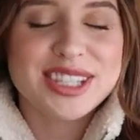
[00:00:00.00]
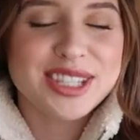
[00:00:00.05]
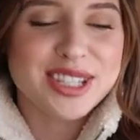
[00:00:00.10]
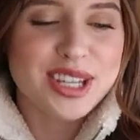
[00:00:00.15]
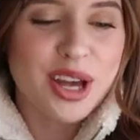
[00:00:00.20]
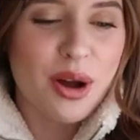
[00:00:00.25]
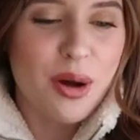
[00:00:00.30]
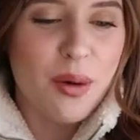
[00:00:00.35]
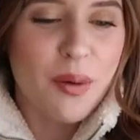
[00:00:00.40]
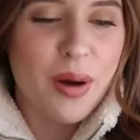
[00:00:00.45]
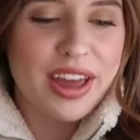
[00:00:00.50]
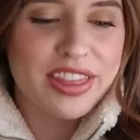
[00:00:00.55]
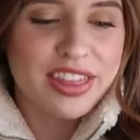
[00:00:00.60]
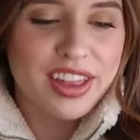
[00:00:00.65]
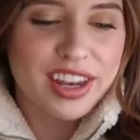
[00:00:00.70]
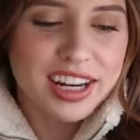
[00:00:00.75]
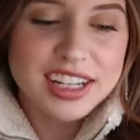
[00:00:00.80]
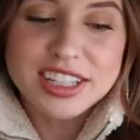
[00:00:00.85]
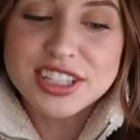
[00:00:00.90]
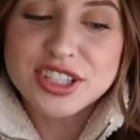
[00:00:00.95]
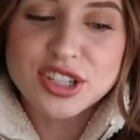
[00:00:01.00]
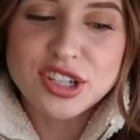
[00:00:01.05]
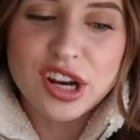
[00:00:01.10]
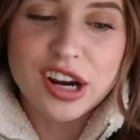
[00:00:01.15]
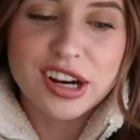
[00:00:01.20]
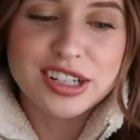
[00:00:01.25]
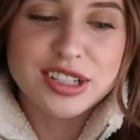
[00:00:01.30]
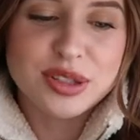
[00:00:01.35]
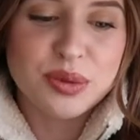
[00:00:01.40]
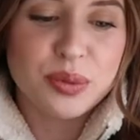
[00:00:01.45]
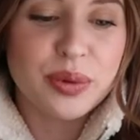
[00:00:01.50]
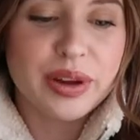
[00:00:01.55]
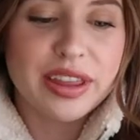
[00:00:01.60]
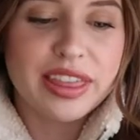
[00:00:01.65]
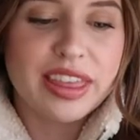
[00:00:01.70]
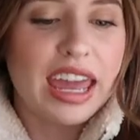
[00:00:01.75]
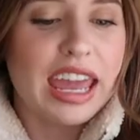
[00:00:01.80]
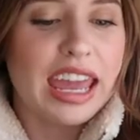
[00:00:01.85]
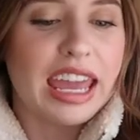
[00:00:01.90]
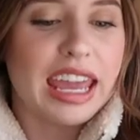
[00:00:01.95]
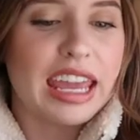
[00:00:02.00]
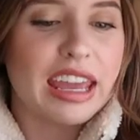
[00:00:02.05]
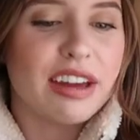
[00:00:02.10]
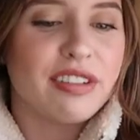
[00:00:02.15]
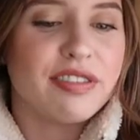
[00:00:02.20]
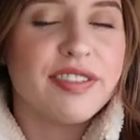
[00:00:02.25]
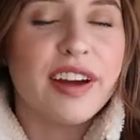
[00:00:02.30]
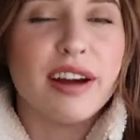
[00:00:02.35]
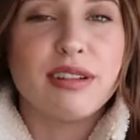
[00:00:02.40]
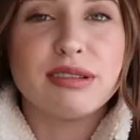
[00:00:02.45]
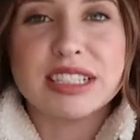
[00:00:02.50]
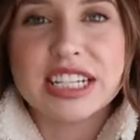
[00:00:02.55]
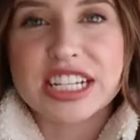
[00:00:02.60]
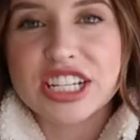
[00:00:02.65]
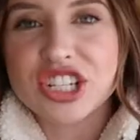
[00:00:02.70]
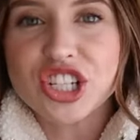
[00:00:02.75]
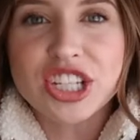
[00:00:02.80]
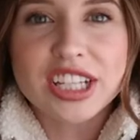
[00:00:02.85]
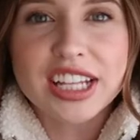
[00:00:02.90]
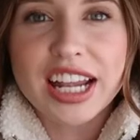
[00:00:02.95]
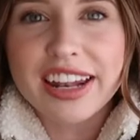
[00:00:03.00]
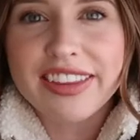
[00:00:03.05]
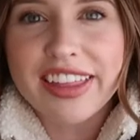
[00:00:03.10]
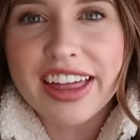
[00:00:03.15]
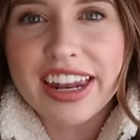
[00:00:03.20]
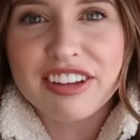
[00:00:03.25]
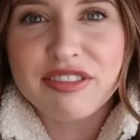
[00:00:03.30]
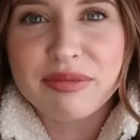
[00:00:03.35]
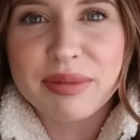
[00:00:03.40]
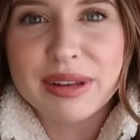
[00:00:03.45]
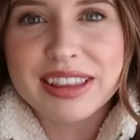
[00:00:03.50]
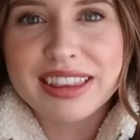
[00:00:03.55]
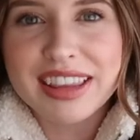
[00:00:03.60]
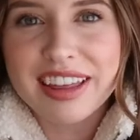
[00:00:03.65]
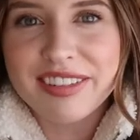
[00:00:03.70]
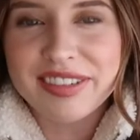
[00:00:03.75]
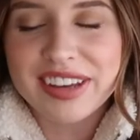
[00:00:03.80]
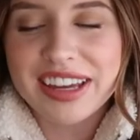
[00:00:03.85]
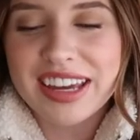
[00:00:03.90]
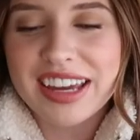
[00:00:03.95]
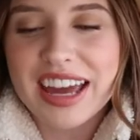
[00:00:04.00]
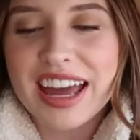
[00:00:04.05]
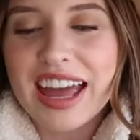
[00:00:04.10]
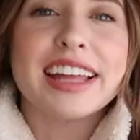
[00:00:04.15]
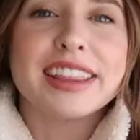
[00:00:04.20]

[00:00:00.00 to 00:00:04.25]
so I thought I'd start with a foundation that I've been loving.